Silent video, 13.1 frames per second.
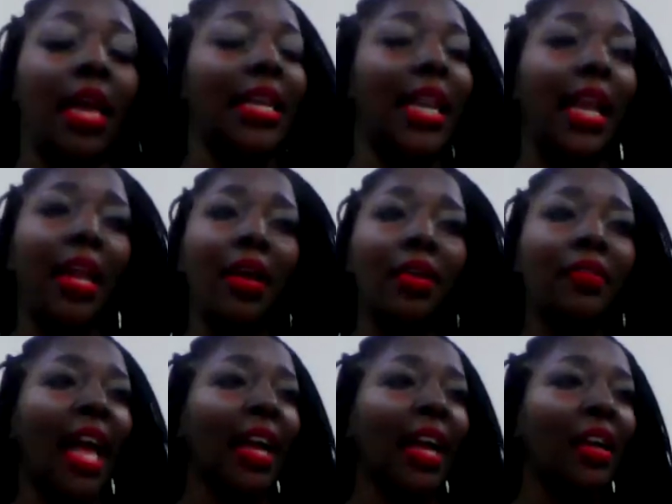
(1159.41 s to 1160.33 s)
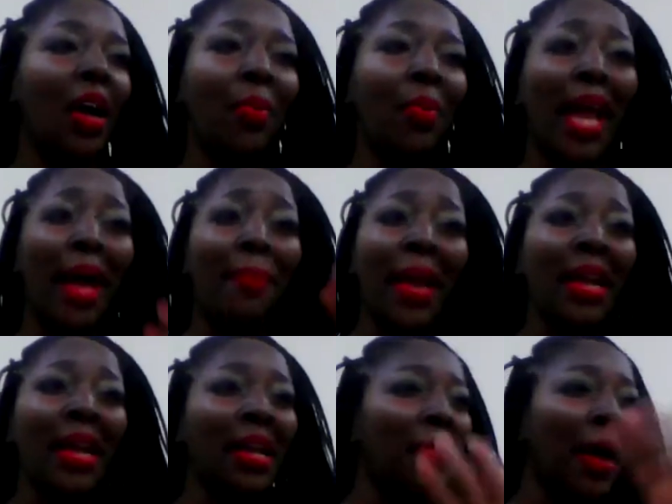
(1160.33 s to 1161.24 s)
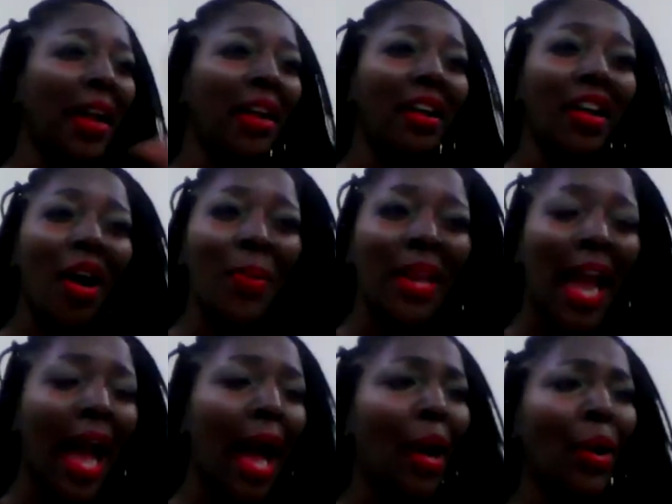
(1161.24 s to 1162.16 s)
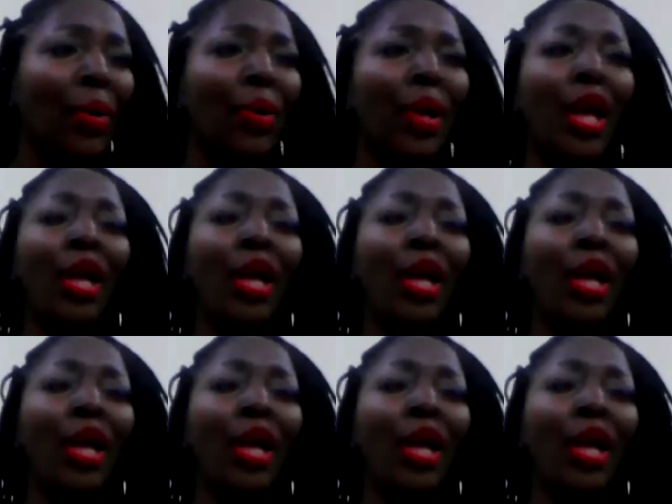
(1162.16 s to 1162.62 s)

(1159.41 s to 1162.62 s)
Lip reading: Nails, I can go without. Makeup, I can go without.